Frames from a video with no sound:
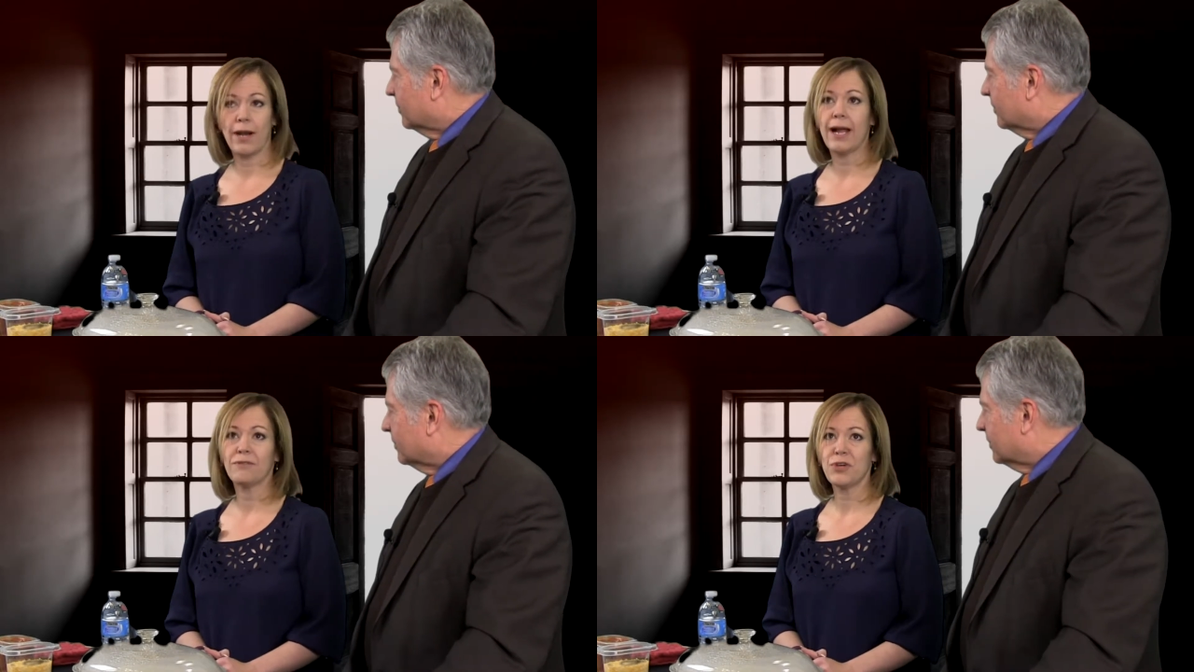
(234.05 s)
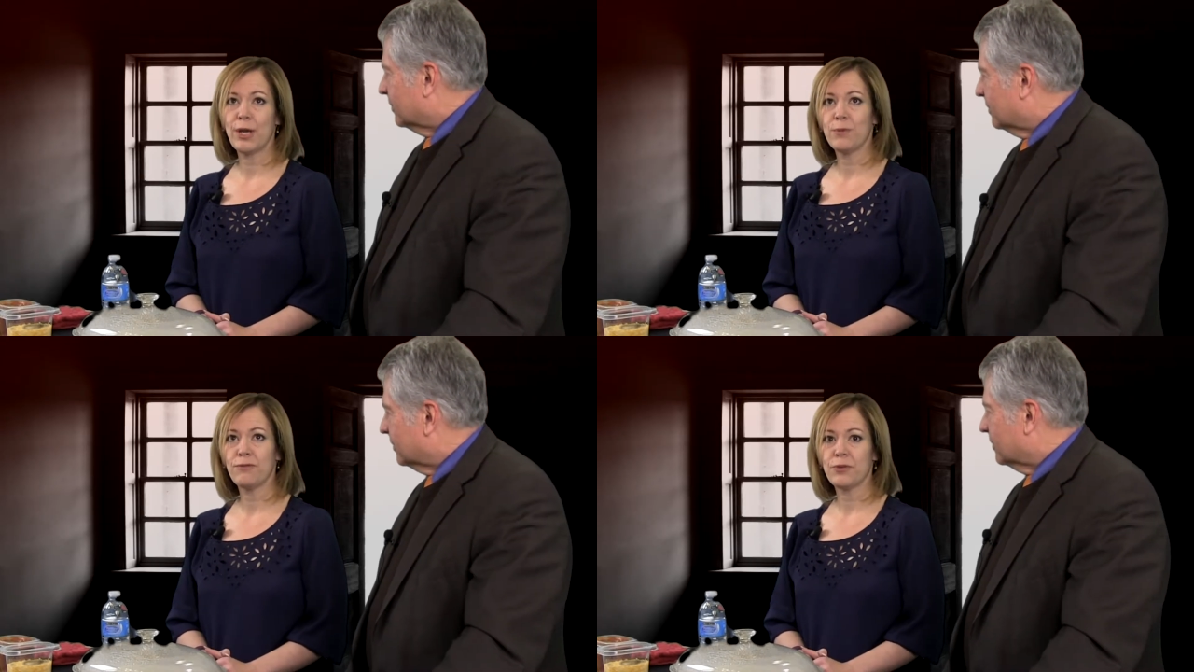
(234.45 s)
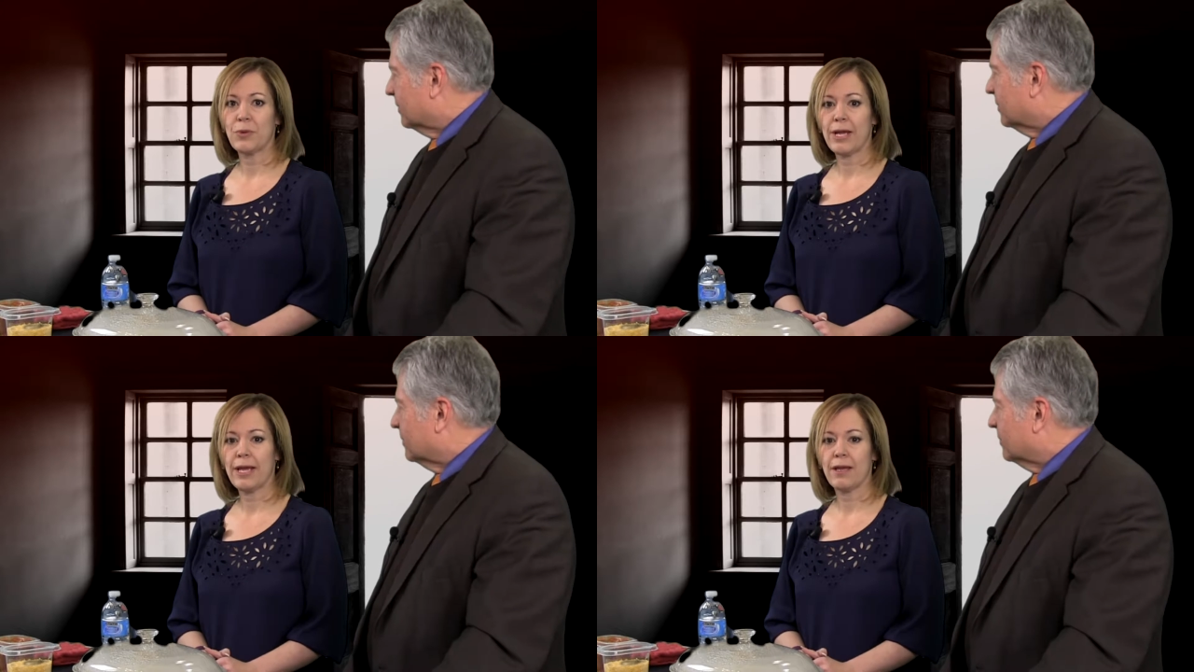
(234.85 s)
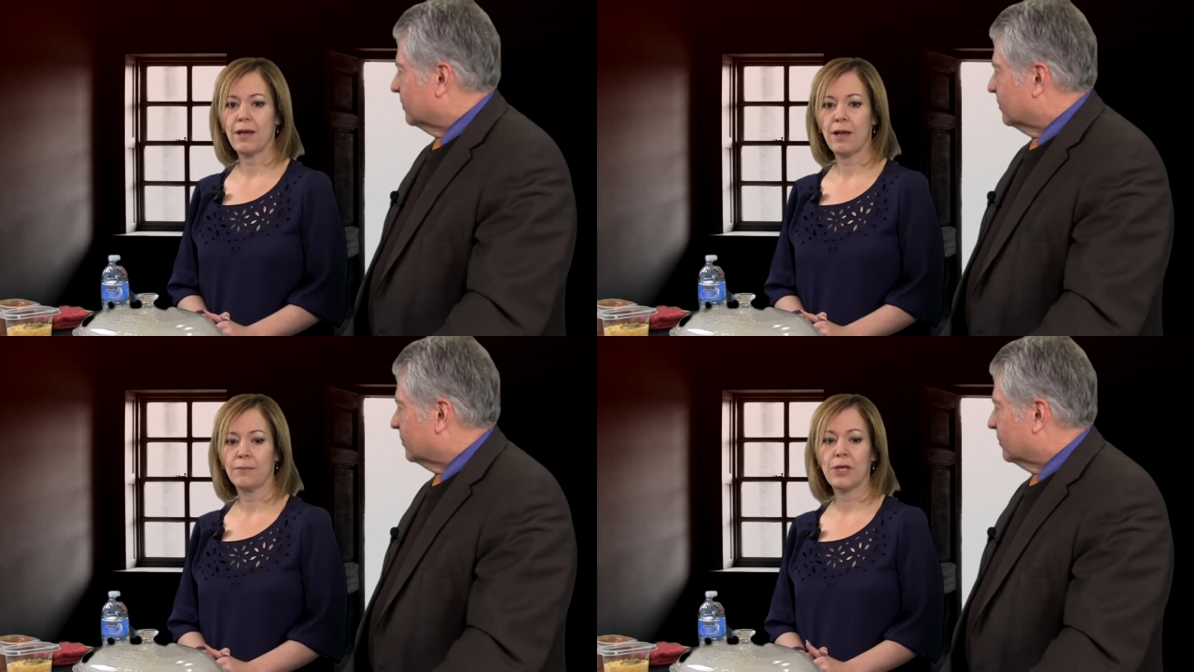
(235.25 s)
Speaker 1: After I moved away,
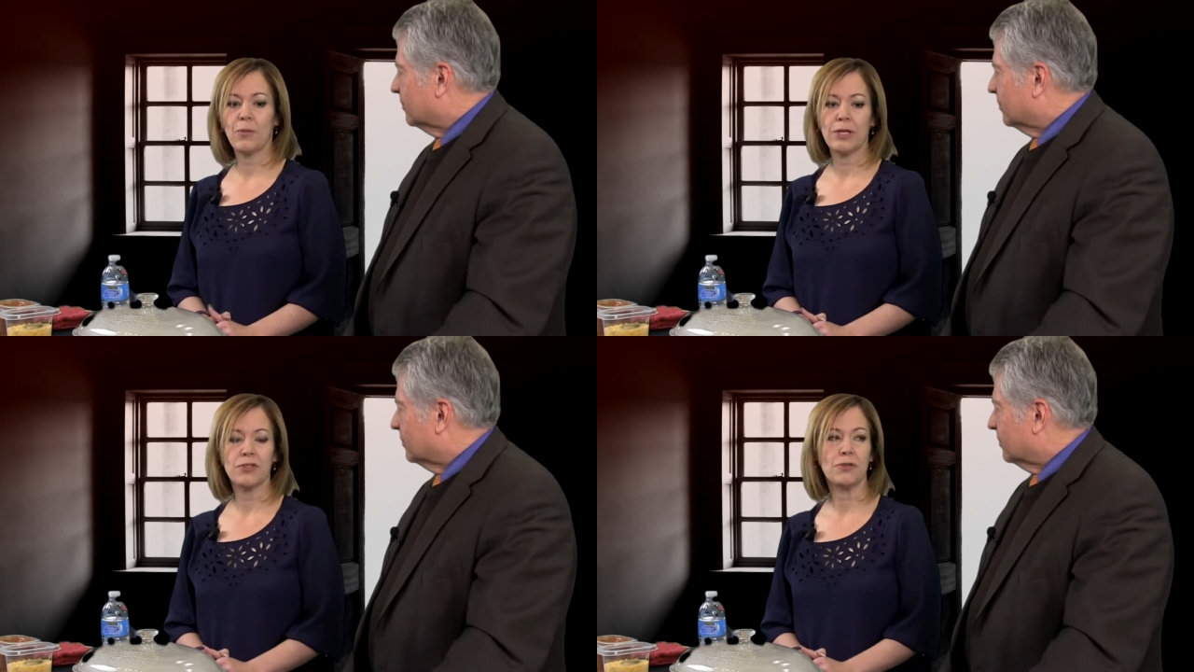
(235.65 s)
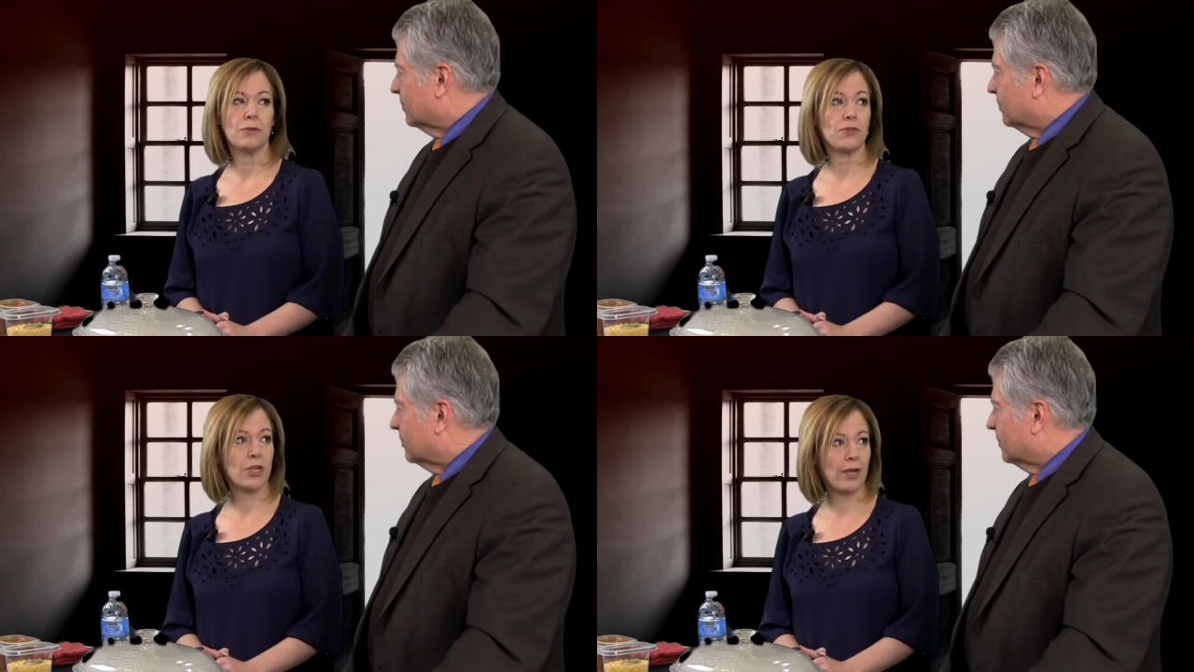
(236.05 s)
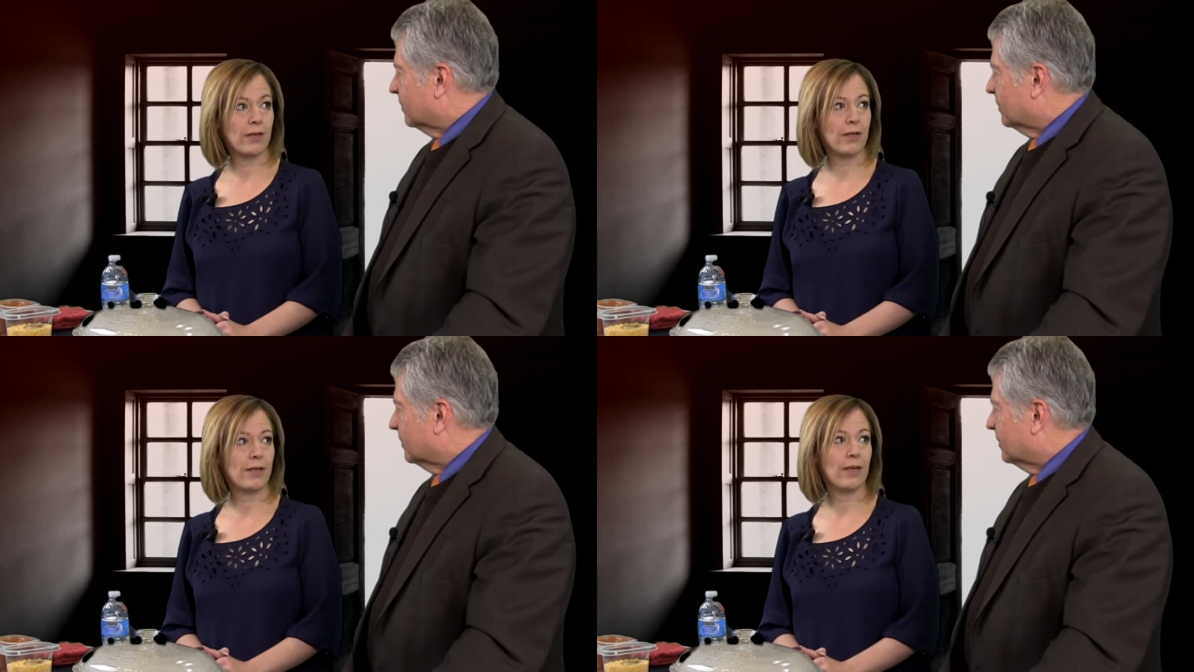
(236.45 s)
they went to China